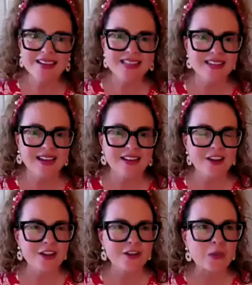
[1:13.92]
I said,
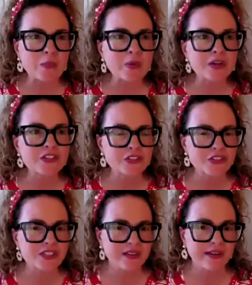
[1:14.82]
your books are
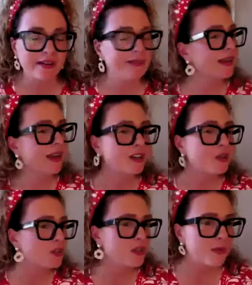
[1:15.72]
stunning. Like I
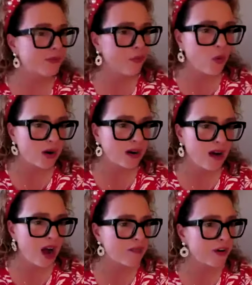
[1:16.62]
told you before,
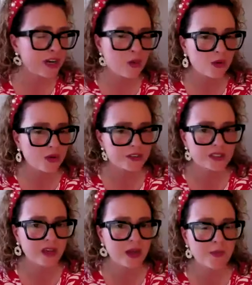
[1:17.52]
I've already ordered
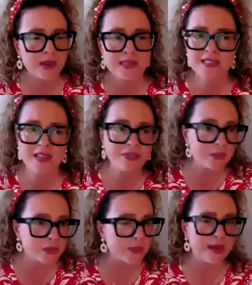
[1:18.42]
some and sent
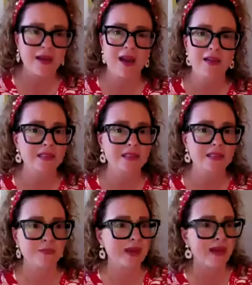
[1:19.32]
them to my
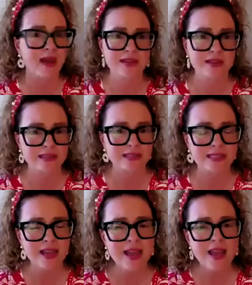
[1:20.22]
godson, my
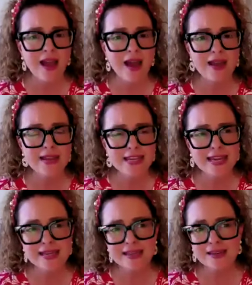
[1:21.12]
godkids. I
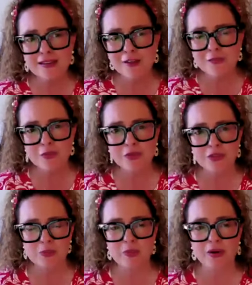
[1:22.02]
can't get enough of
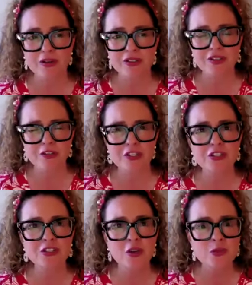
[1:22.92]
these books. They're
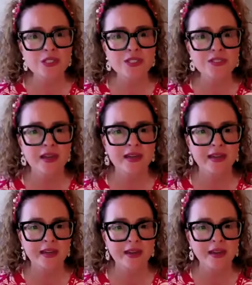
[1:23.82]
so
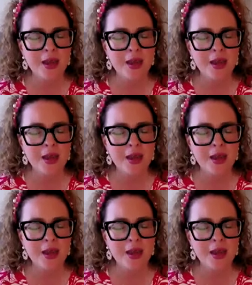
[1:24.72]
stunning.